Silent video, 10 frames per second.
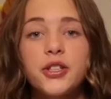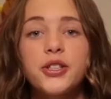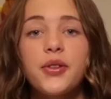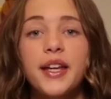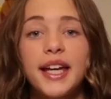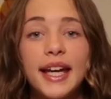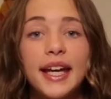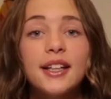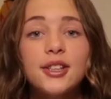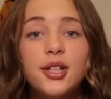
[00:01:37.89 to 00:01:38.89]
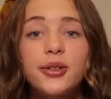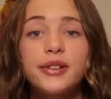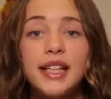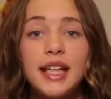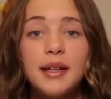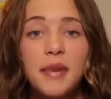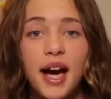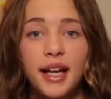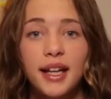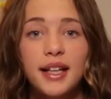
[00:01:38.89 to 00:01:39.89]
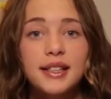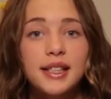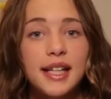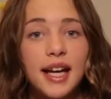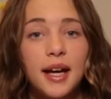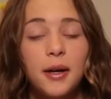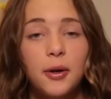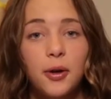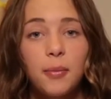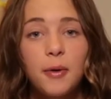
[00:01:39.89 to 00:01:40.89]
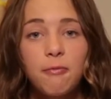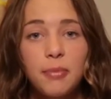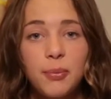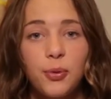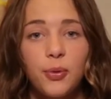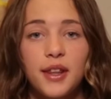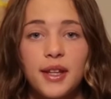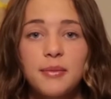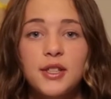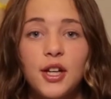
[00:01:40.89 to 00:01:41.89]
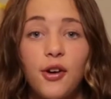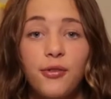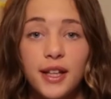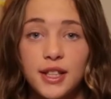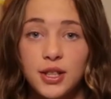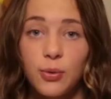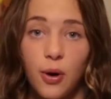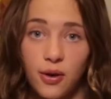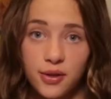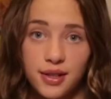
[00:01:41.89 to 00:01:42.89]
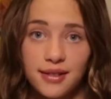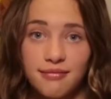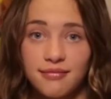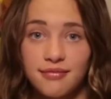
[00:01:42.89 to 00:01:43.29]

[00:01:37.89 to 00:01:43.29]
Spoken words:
So the king told Nehemiah to take a group of people with him to go fix the walls.